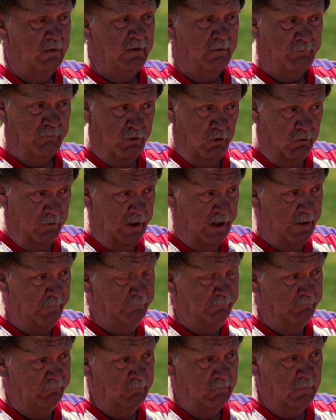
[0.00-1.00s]
the
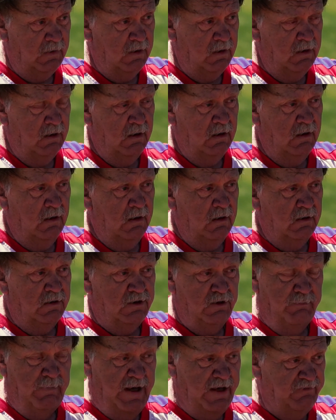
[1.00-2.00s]
program,
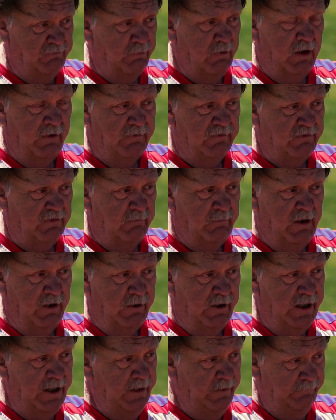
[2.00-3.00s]
to baseball in his
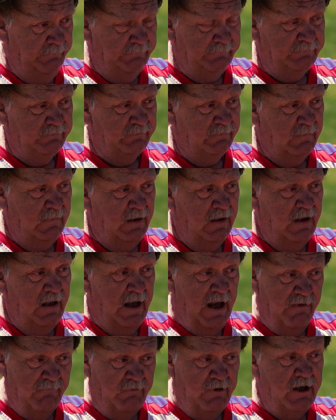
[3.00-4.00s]
community.
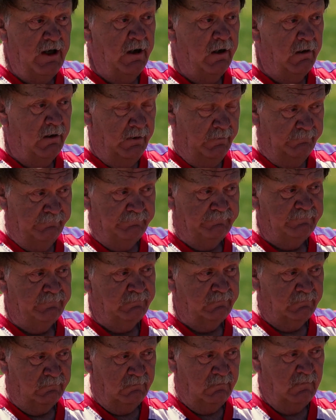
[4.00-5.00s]
Every year,
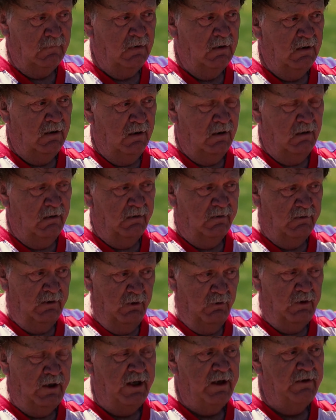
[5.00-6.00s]
the
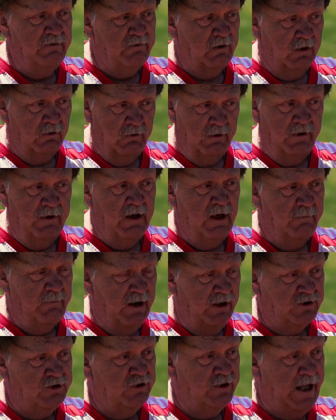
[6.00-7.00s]
new kids are learning
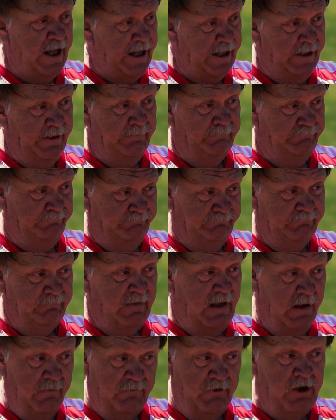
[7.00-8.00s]
about your dad,
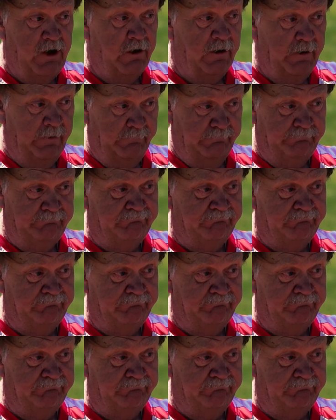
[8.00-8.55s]
every year.